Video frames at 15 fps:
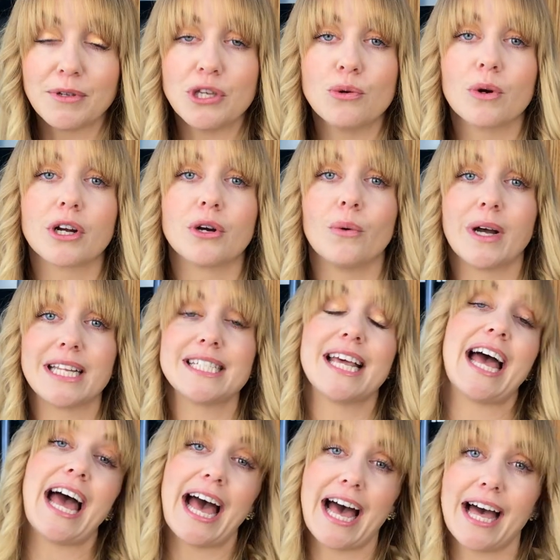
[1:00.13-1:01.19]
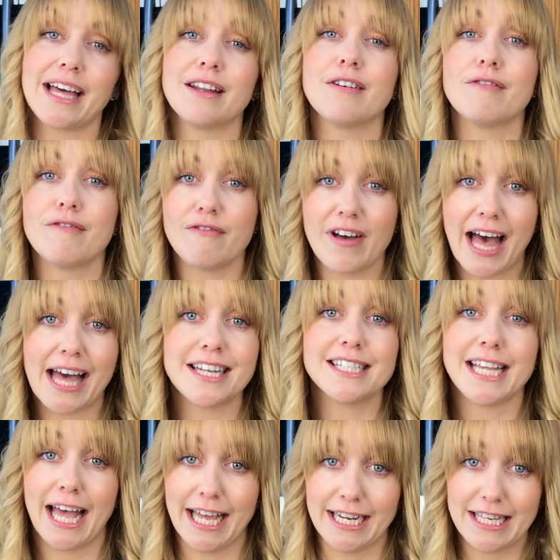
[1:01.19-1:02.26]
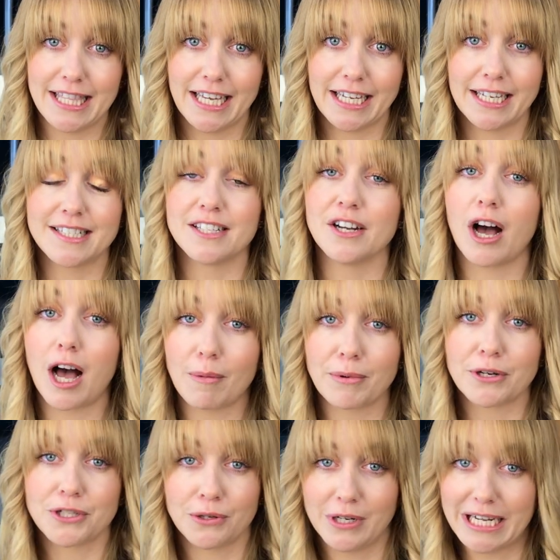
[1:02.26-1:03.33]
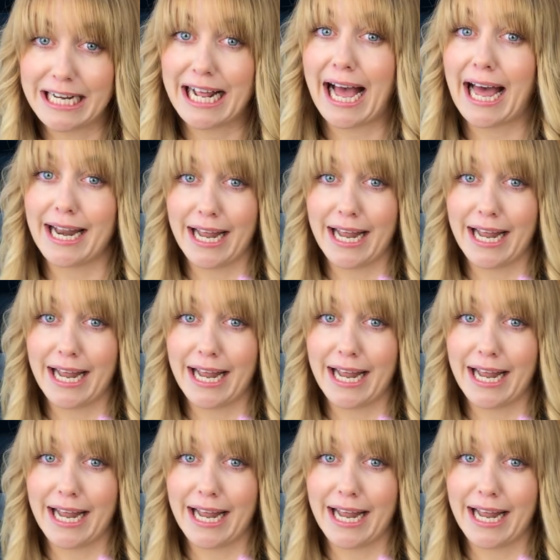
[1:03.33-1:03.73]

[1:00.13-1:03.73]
you are going to add fat to anything, it's an opportunity to add